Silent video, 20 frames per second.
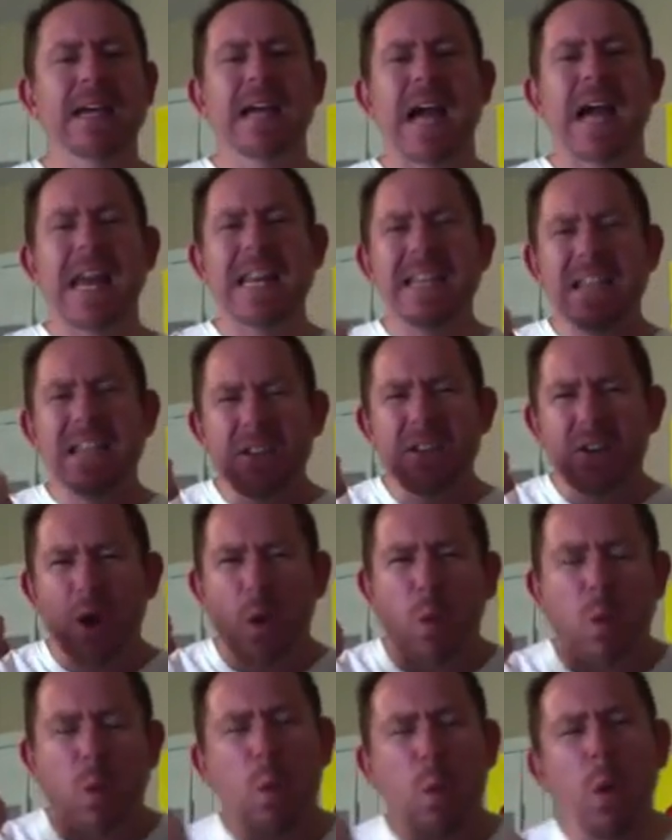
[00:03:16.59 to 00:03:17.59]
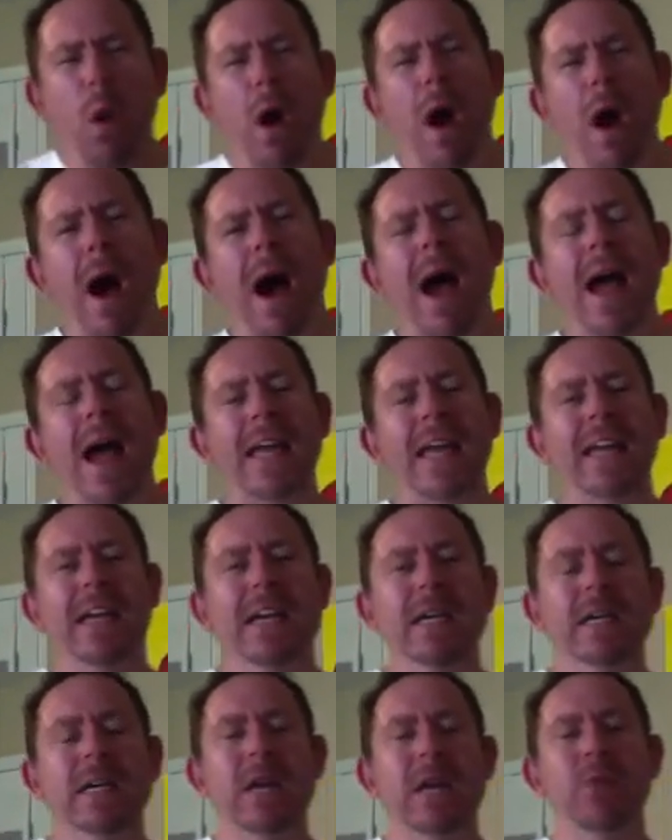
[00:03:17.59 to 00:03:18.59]
And he didn't know why.
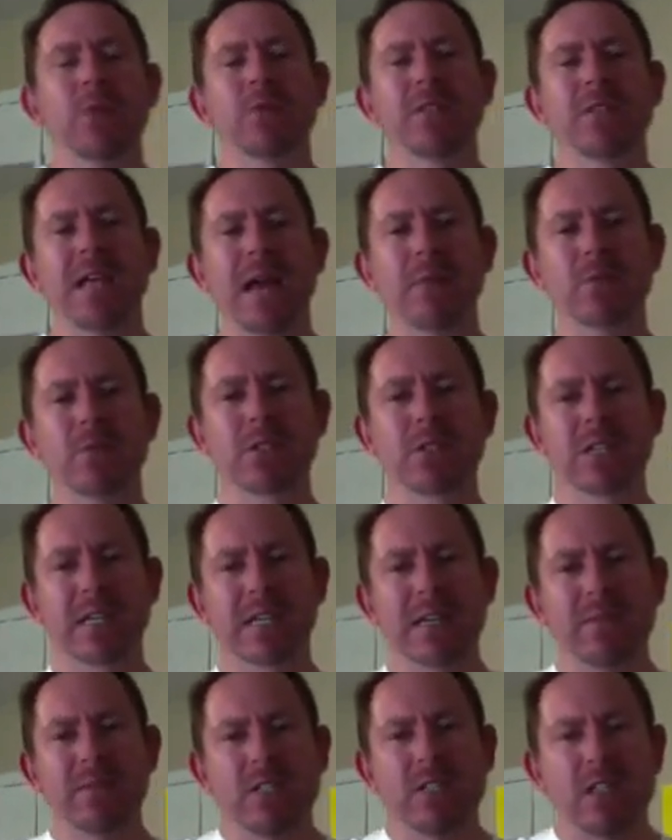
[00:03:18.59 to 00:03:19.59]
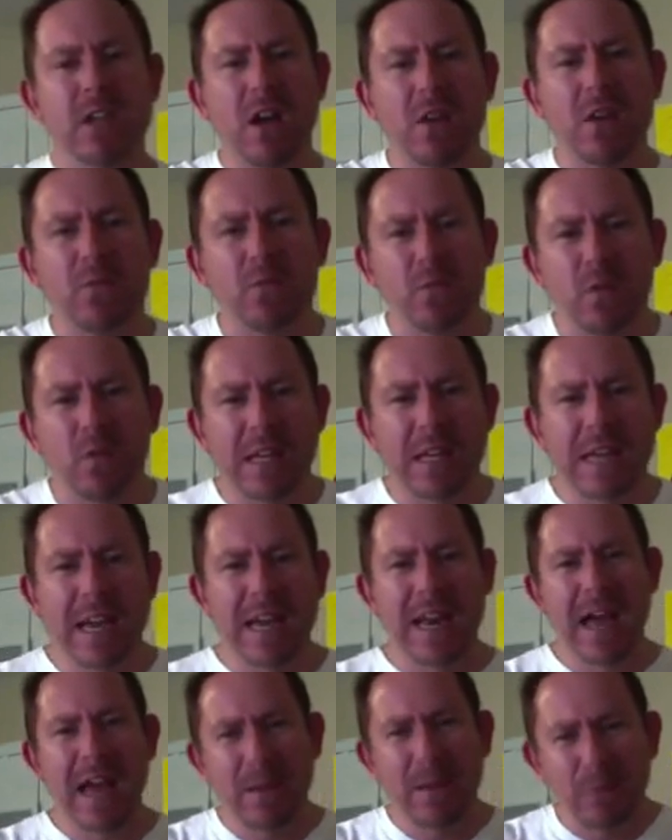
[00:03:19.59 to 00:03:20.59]
He was able to live his life fully
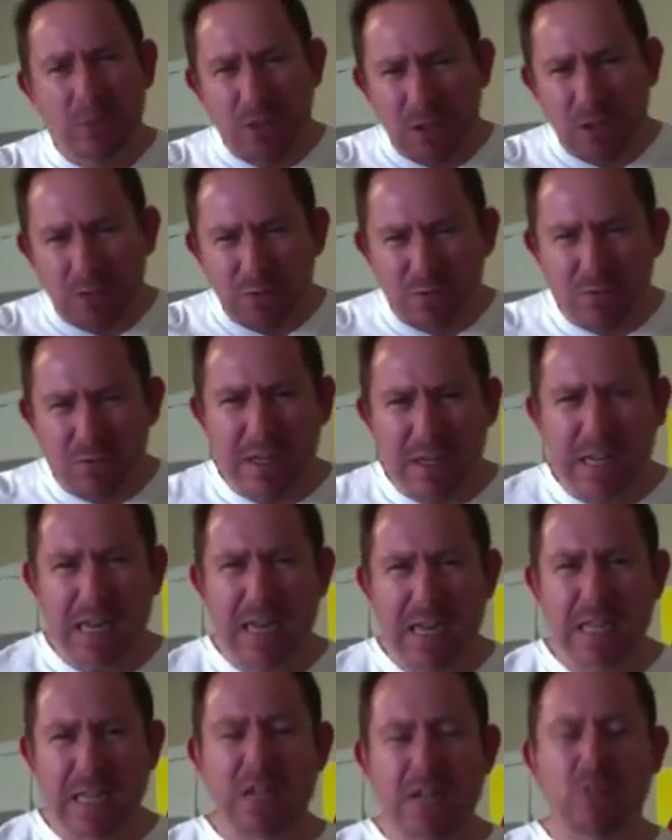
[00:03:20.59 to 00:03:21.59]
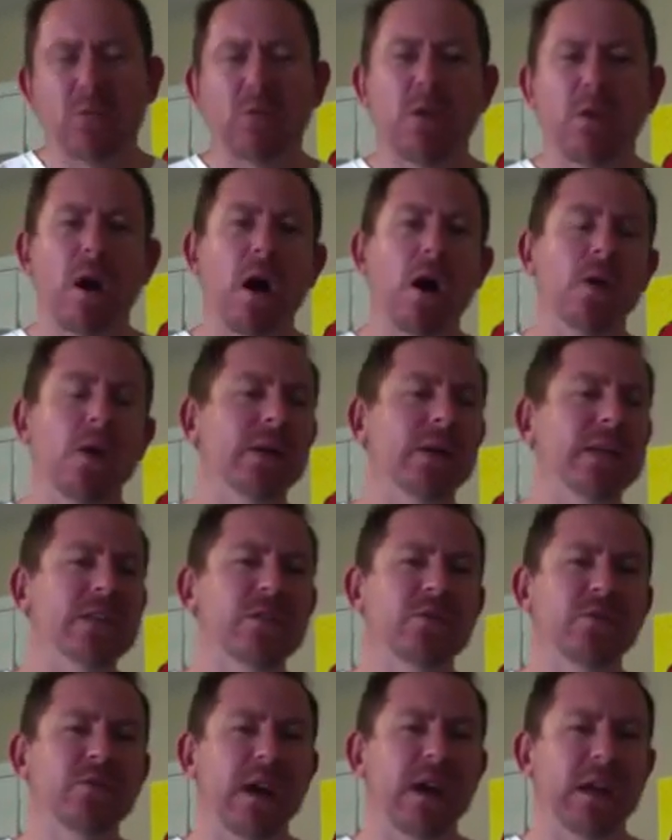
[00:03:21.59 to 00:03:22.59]
and able to really grow in
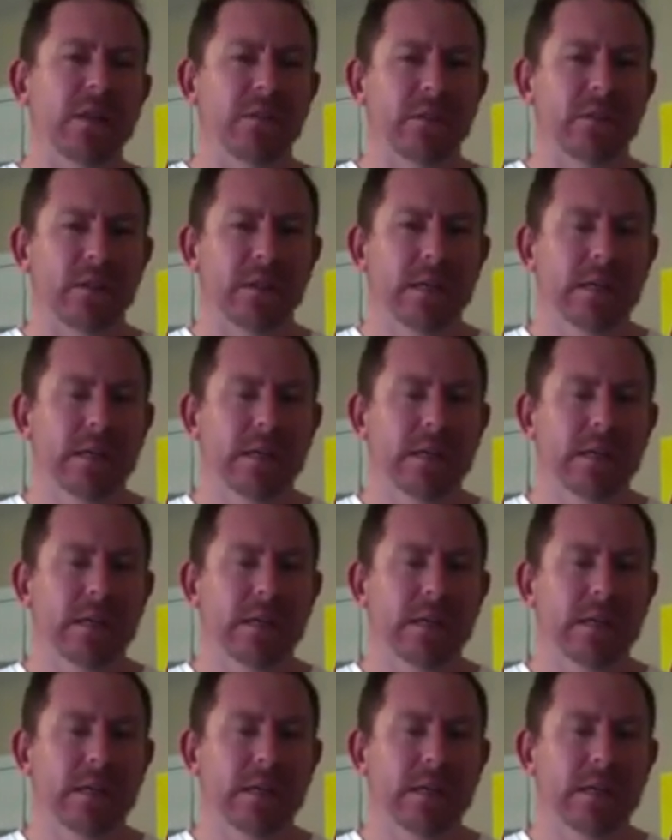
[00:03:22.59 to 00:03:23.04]
his faith.